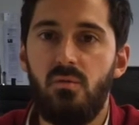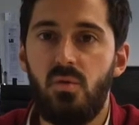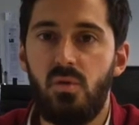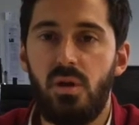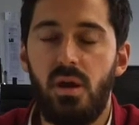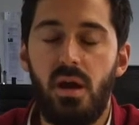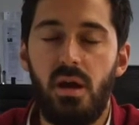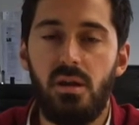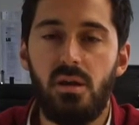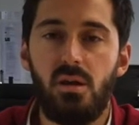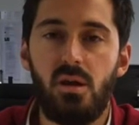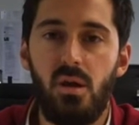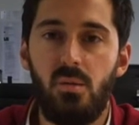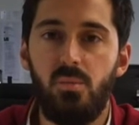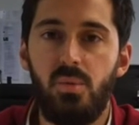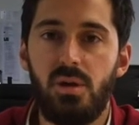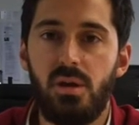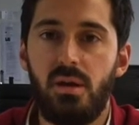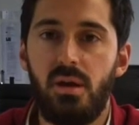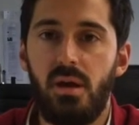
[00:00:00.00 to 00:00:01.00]
would any
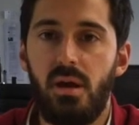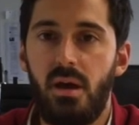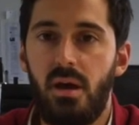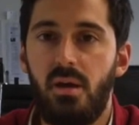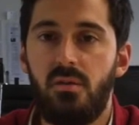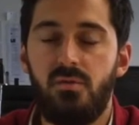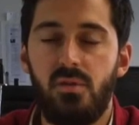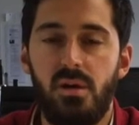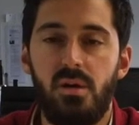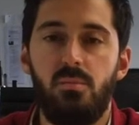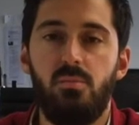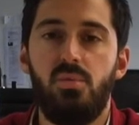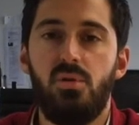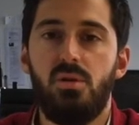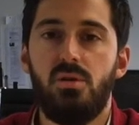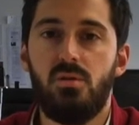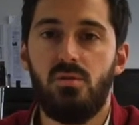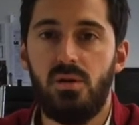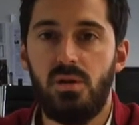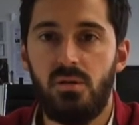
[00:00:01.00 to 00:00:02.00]
company have a
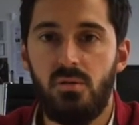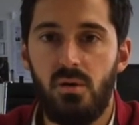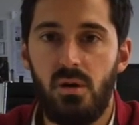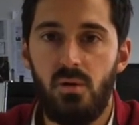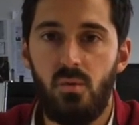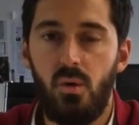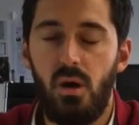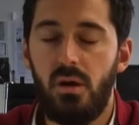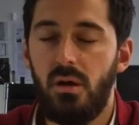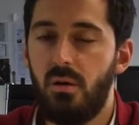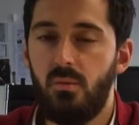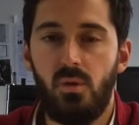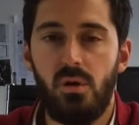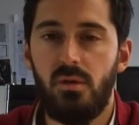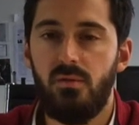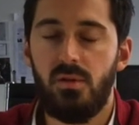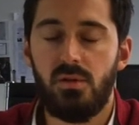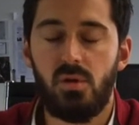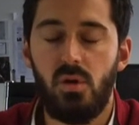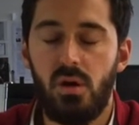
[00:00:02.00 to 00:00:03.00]
burn rate, right? Why are we
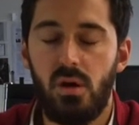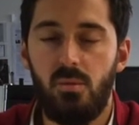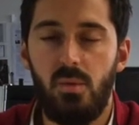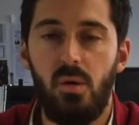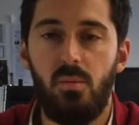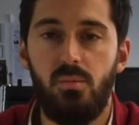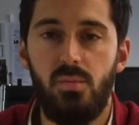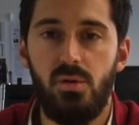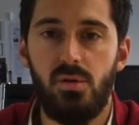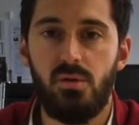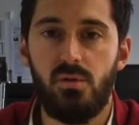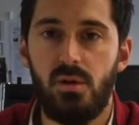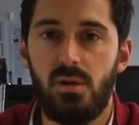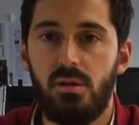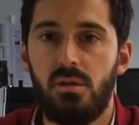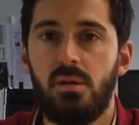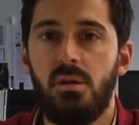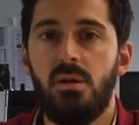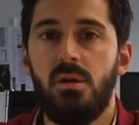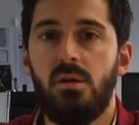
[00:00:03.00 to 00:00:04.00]
even talking about burn rate?
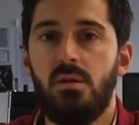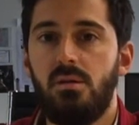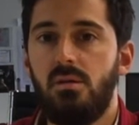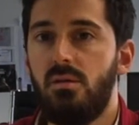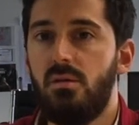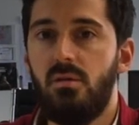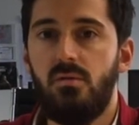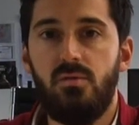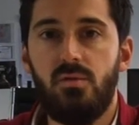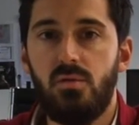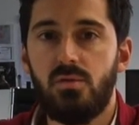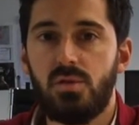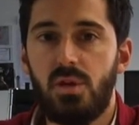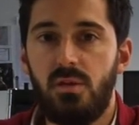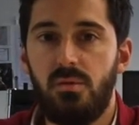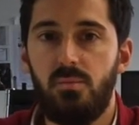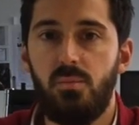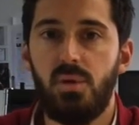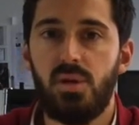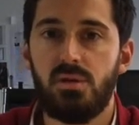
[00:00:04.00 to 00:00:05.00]
If you
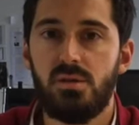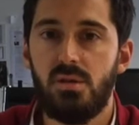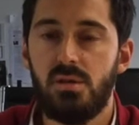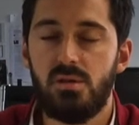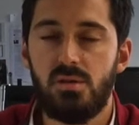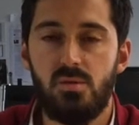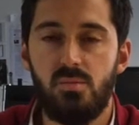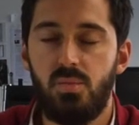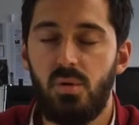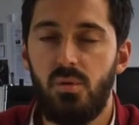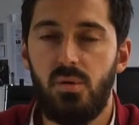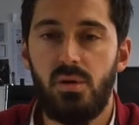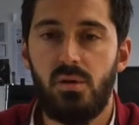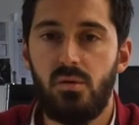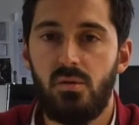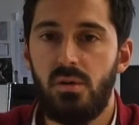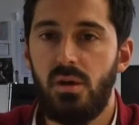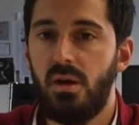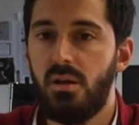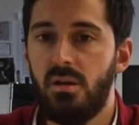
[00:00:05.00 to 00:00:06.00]
study business, you probably
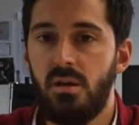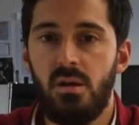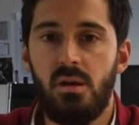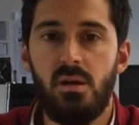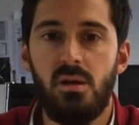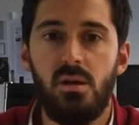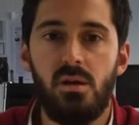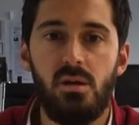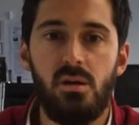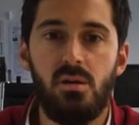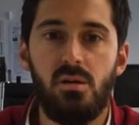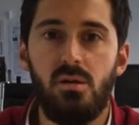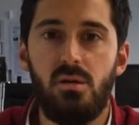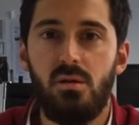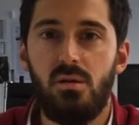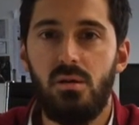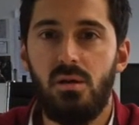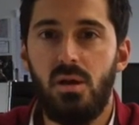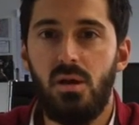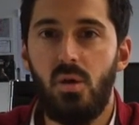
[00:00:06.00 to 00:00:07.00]
know that,
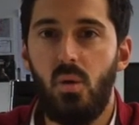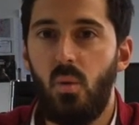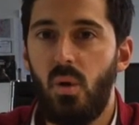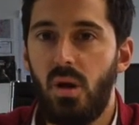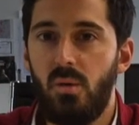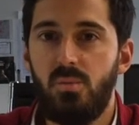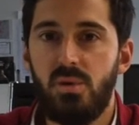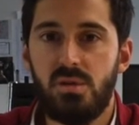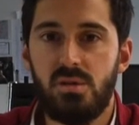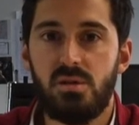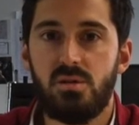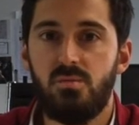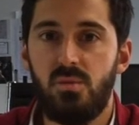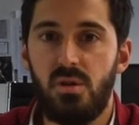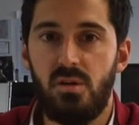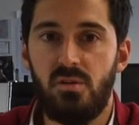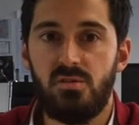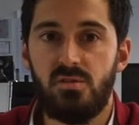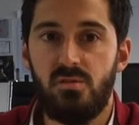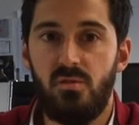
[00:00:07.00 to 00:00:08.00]
when a business
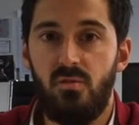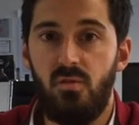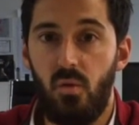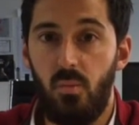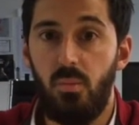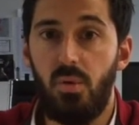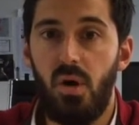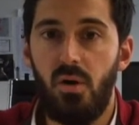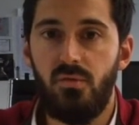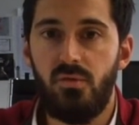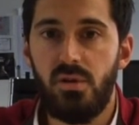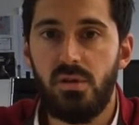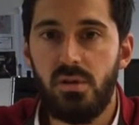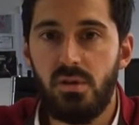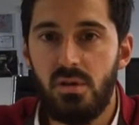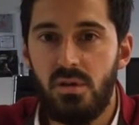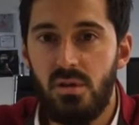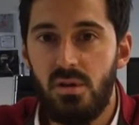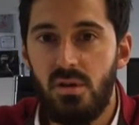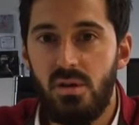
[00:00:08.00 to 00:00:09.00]
is for profit,